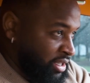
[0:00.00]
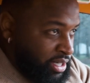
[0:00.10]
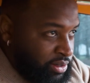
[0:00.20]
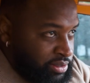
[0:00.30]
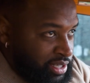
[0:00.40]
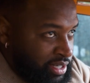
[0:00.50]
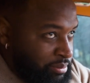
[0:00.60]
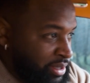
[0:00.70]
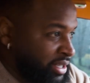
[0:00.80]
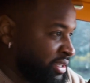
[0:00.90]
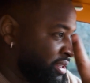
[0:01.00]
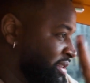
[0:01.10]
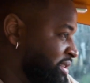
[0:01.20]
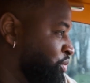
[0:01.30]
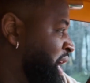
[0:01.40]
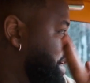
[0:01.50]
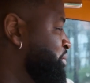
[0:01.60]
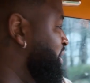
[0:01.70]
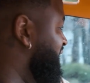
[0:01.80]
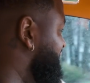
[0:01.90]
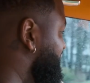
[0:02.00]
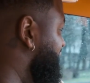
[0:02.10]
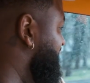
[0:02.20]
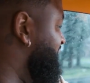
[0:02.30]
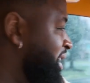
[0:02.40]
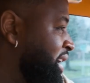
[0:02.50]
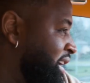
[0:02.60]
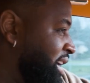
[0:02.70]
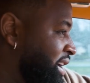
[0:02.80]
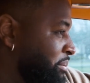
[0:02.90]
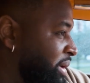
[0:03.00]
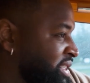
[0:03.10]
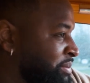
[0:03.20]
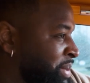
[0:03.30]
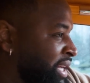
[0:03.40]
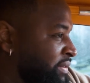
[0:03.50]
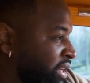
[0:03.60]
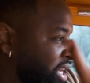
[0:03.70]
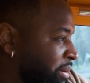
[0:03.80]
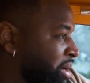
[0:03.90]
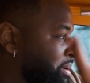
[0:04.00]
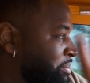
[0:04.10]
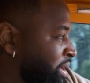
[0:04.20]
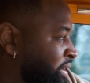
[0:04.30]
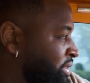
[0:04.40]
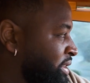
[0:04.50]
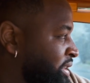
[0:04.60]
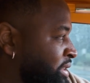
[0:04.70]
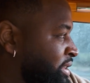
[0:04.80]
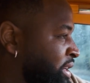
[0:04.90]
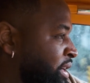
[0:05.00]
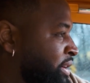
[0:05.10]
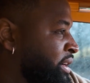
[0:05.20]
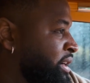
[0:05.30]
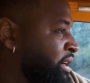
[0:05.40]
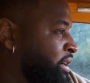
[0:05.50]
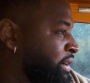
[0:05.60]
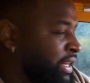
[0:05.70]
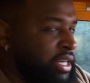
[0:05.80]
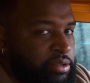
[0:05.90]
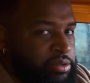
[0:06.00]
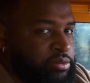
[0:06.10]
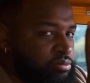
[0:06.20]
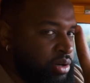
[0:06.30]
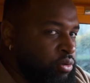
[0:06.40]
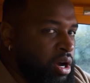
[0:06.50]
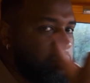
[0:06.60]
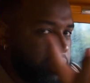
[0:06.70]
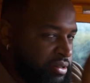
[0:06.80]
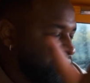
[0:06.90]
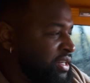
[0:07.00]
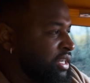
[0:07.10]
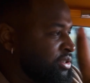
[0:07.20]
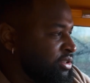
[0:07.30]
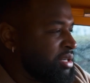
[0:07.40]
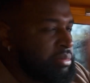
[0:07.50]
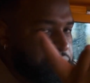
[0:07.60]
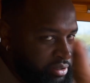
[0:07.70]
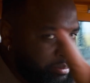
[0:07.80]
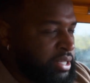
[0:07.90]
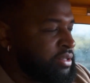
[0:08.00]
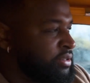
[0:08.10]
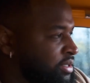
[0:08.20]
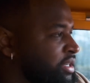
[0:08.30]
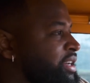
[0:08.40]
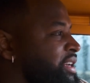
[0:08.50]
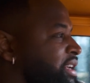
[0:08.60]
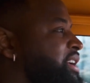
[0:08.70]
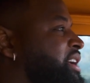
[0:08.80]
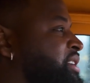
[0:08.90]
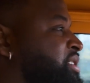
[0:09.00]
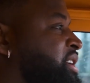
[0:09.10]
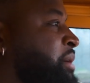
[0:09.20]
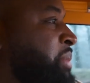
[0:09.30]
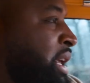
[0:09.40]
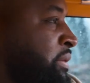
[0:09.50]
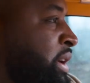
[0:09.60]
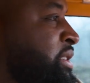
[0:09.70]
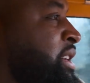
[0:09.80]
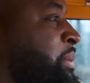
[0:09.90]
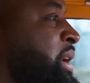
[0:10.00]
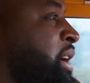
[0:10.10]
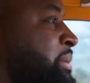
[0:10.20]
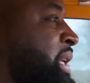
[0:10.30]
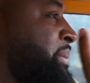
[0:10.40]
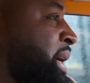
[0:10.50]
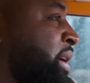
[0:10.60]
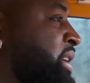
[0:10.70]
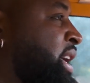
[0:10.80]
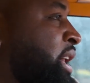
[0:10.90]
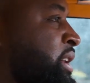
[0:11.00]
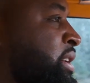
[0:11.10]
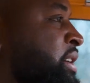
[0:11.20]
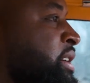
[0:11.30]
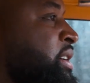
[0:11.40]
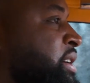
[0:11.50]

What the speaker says: It's gonna be, we haven't released it yet, but it's a big event coming up in Boston. I think it's around Mother's Day, so it's gonna be for the mothers. As you know, big events coming up, keep that on your calendar.